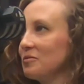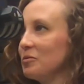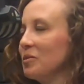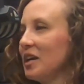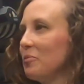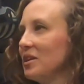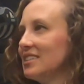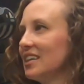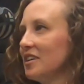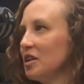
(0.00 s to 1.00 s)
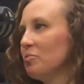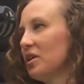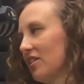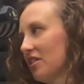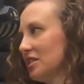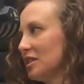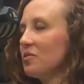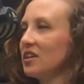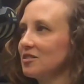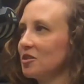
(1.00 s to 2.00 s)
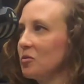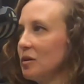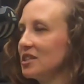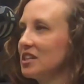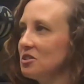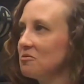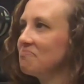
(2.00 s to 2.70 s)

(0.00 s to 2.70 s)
be happy to tell you, but there is some things on our website too.